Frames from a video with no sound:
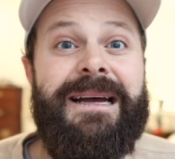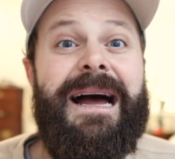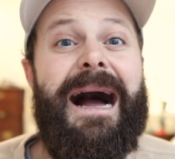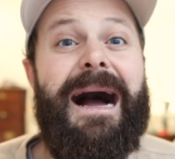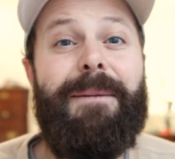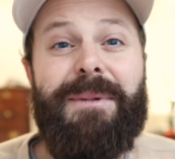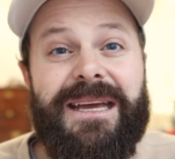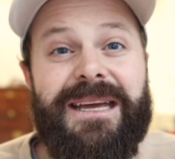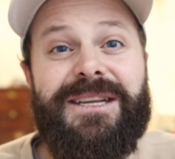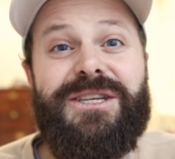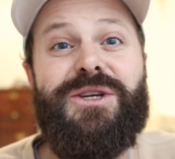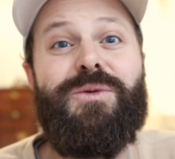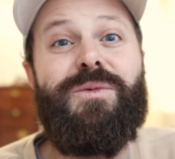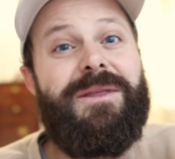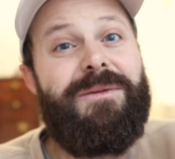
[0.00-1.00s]
I'm going to hit
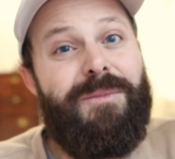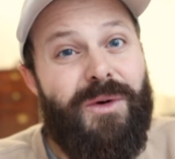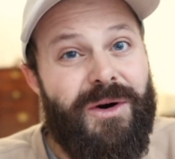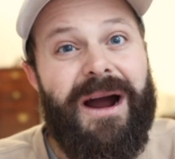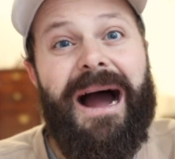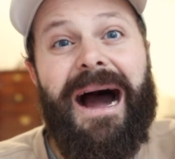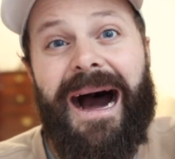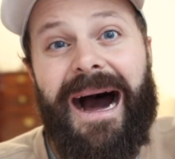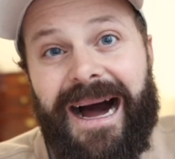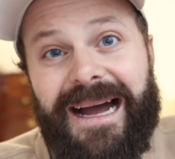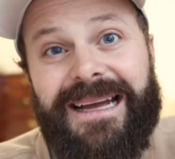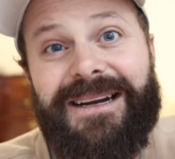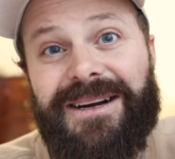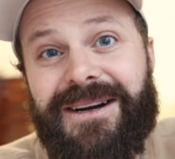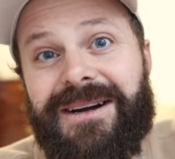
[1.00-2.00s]
you with more
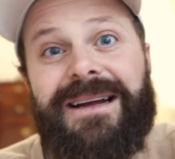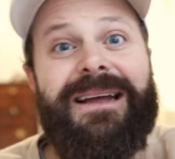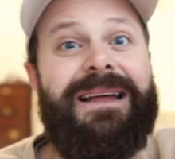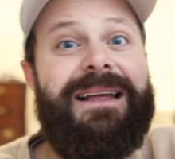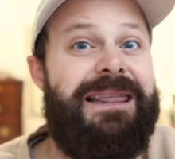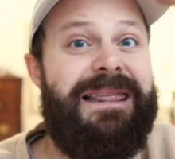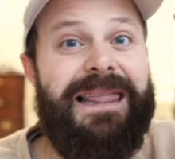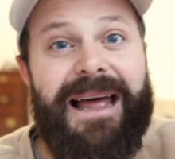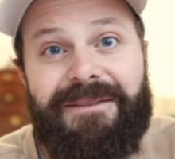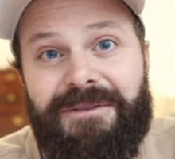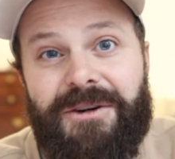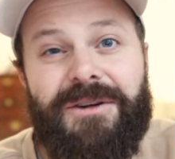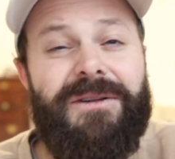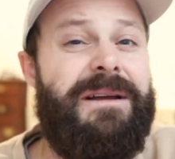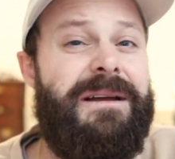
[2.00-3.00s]
higher
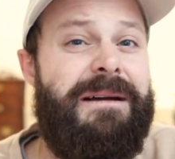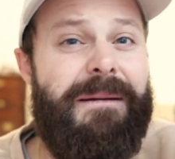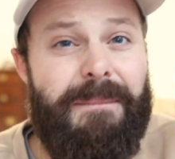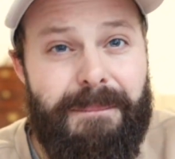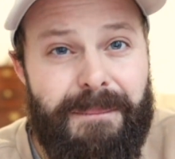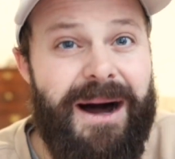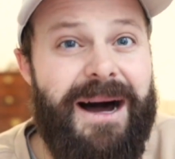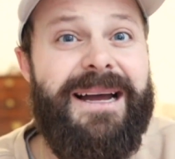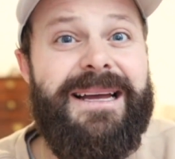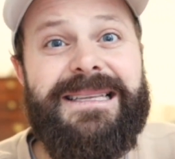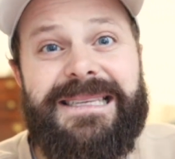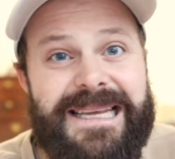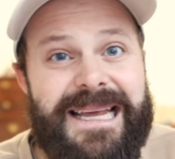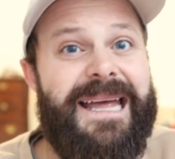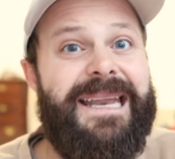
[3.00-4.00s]
level
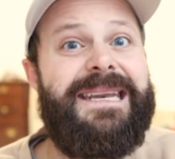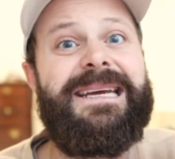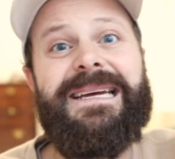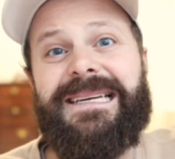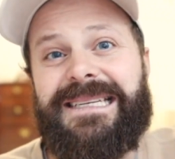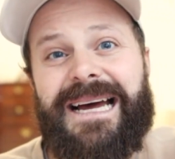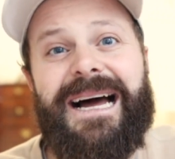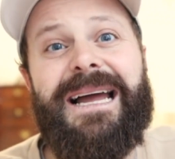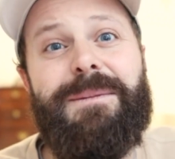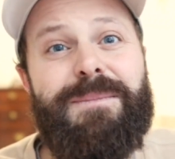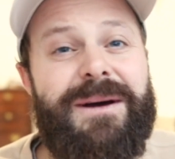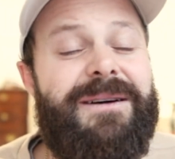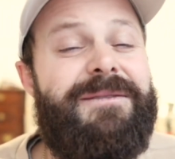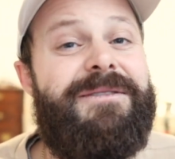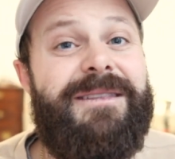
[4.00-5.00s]
mindset type
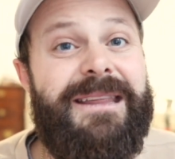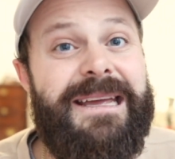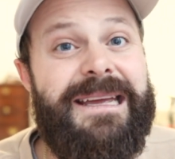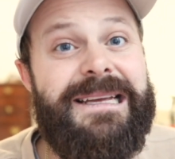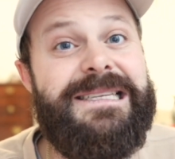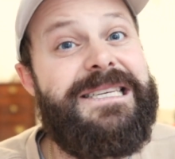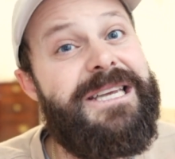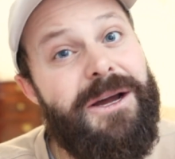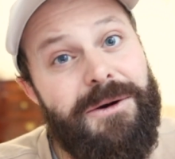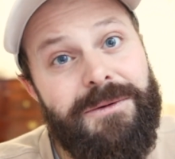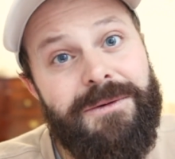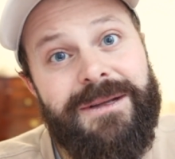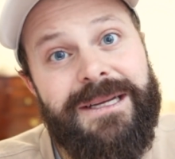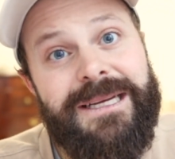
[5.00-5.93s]
of things. So